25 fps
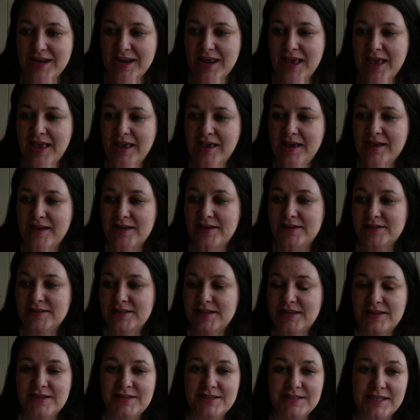and
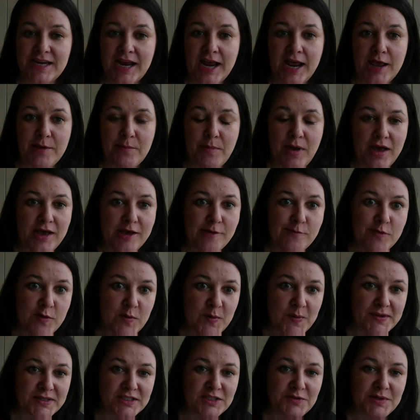this time I'm going